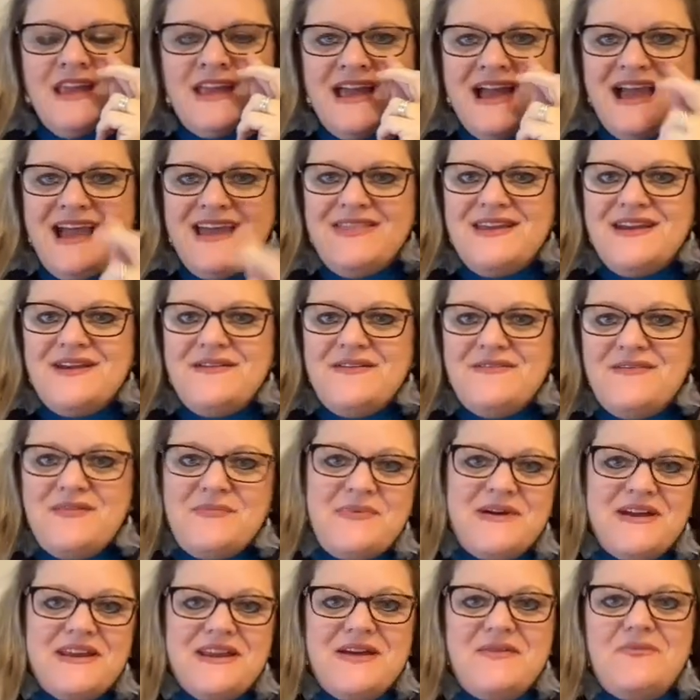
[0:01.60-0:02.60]
Hi there
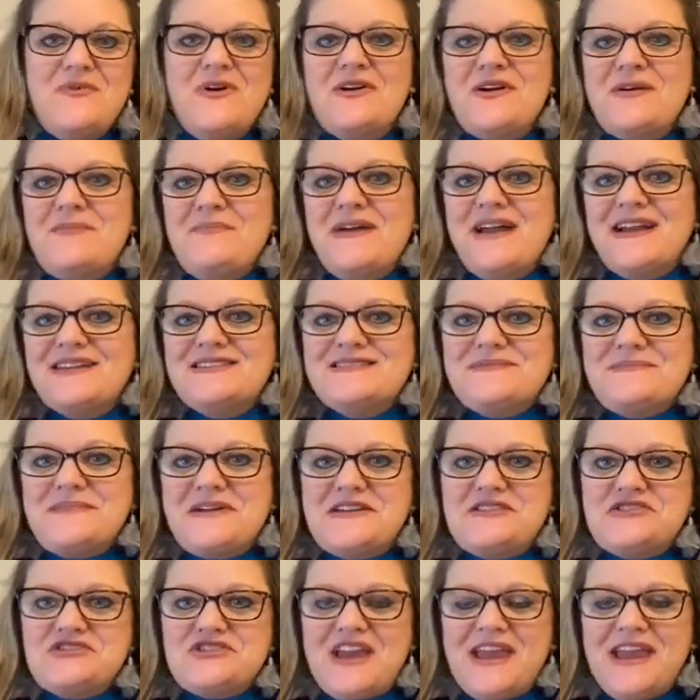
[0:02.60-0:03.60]
everybody, welcome back to
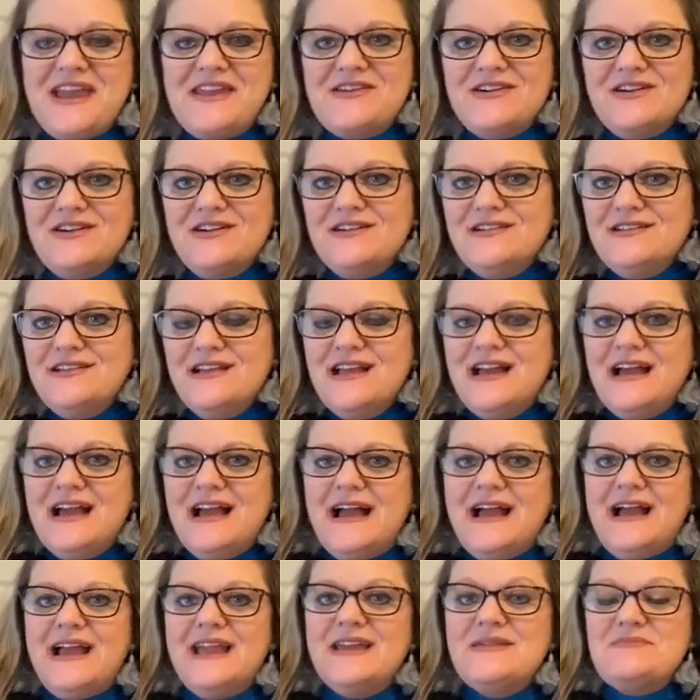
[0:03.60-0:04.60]
my channel.
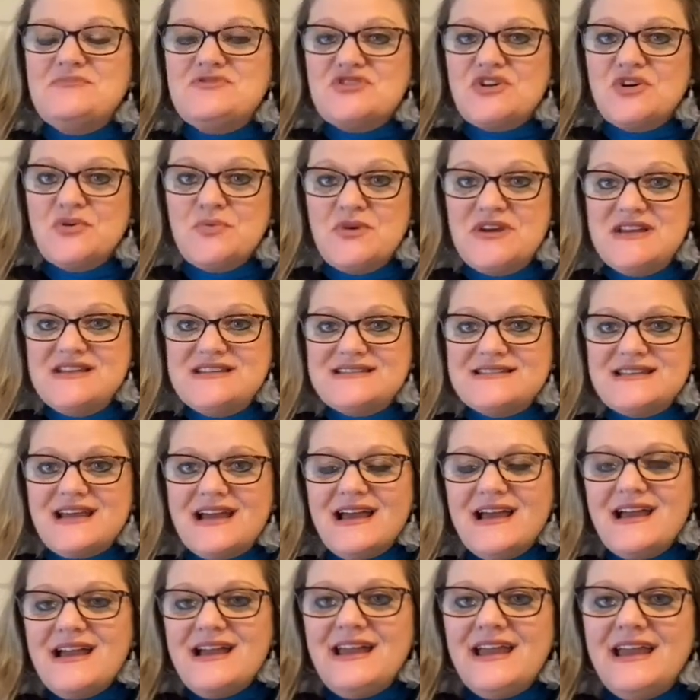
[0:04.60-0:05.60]
I am
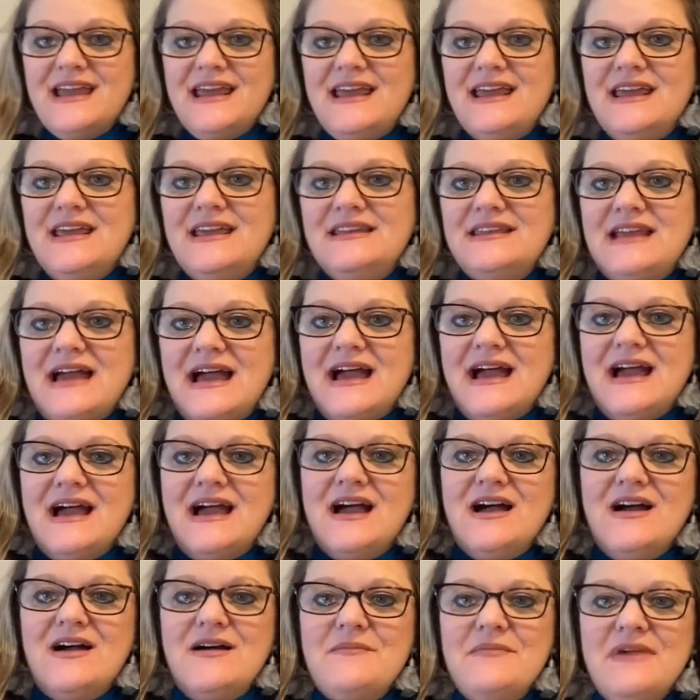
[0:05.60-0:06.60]
Teresa and
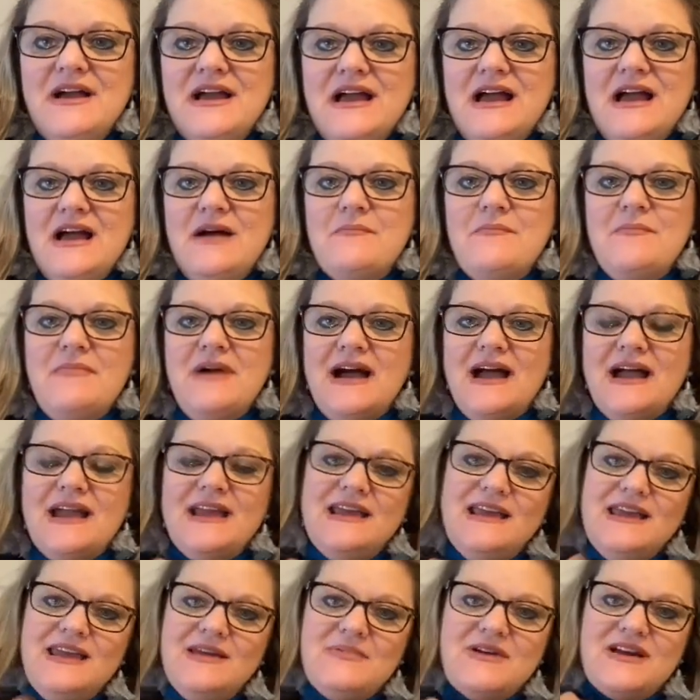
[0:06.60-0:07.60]
my
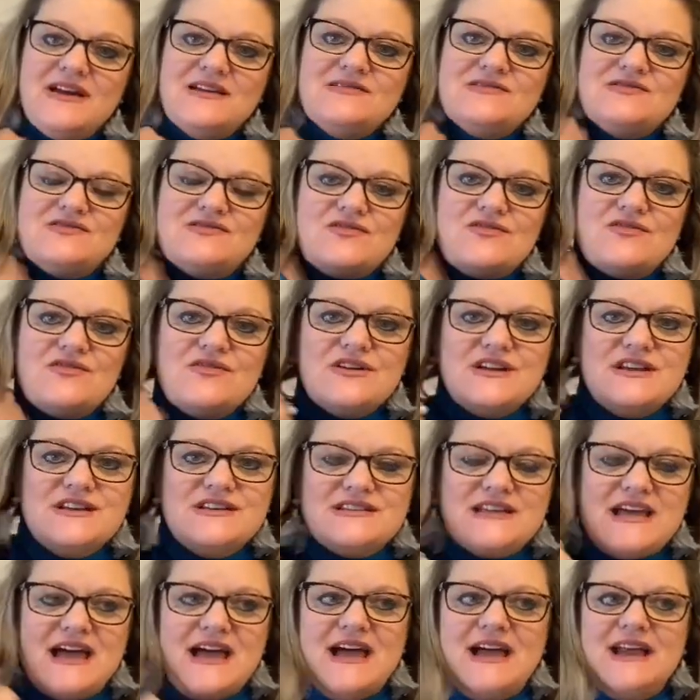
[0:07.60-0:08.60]
eBay store
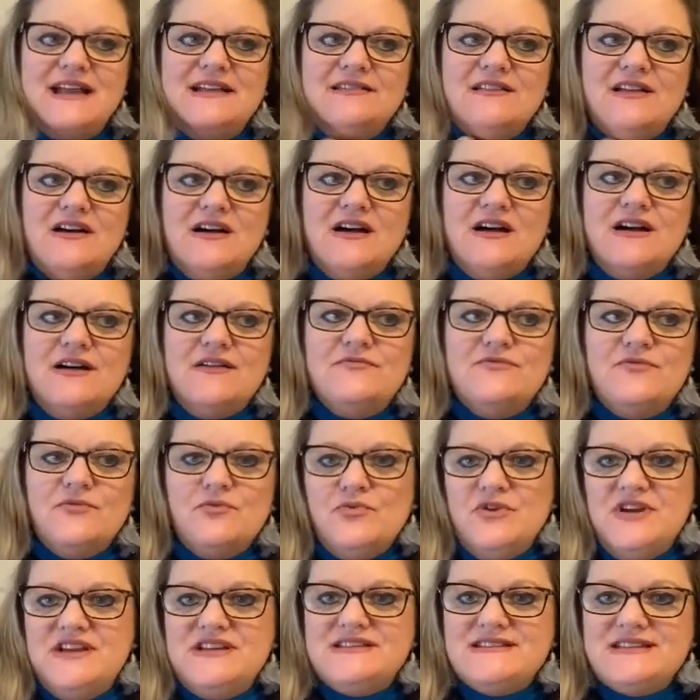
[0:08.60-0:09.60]
is I Love
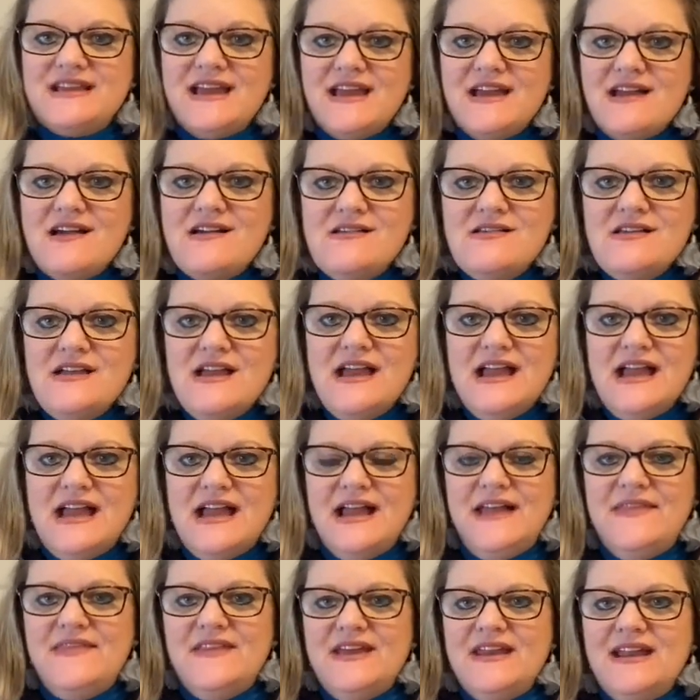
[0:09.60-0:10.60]
Resale,
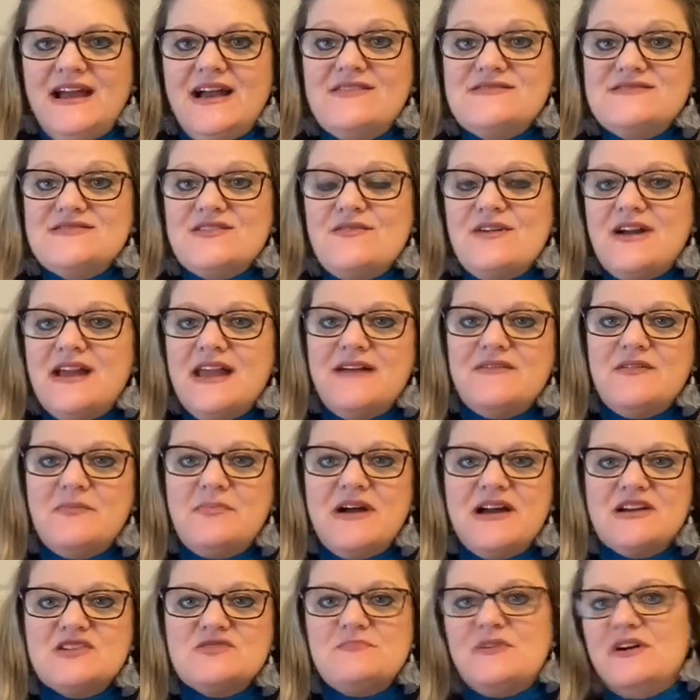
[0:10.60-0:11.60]
and then also I have a
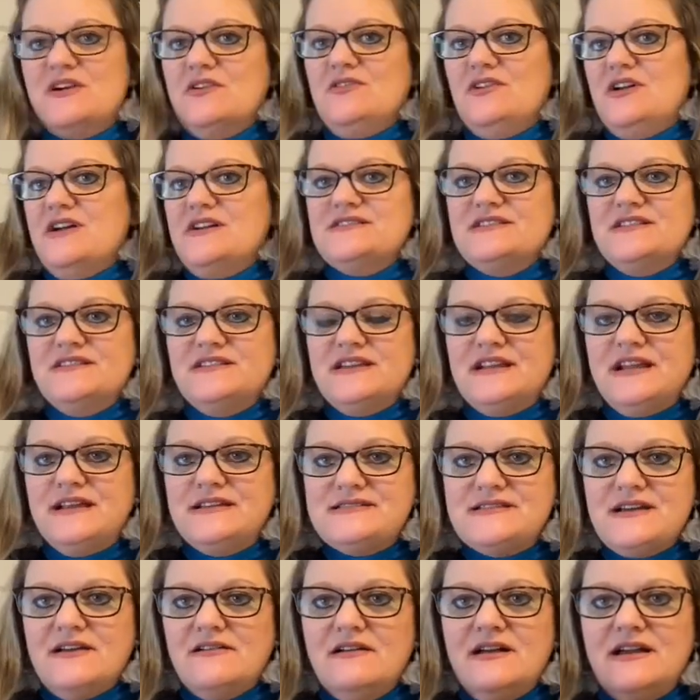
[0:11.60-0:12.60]
Poshmark closet that I
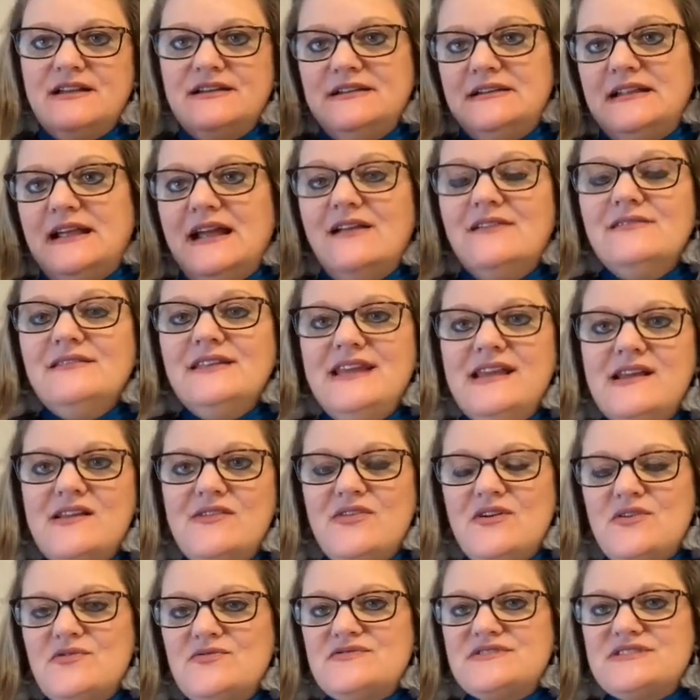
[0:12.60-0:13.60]
sell on, and I'll link
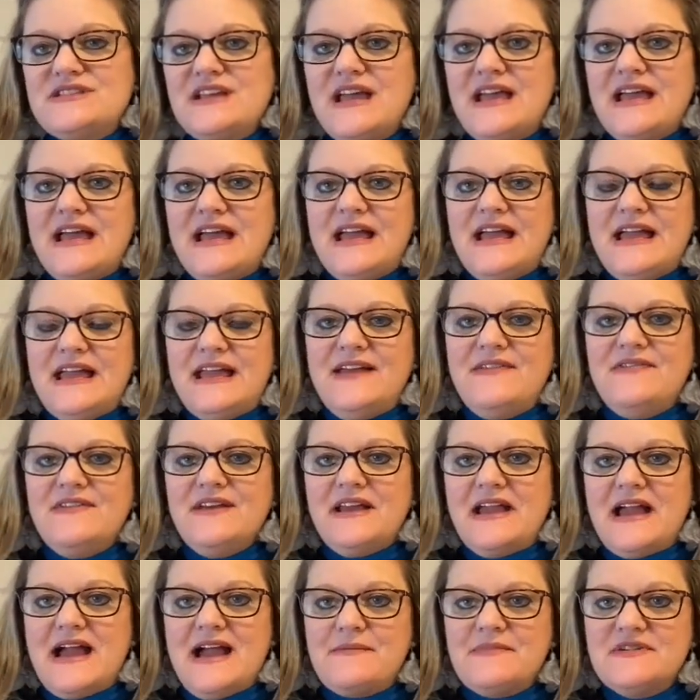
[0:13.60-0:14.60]
those in the
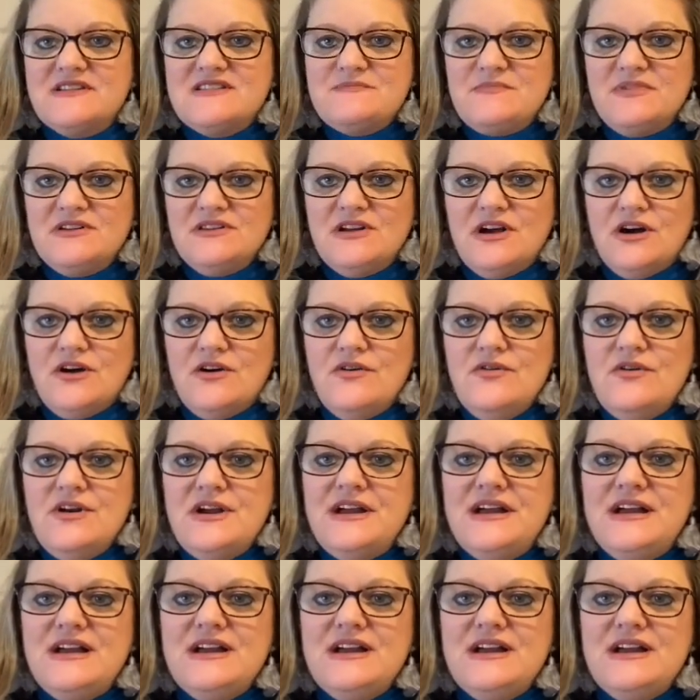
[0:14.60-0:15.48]
comments below.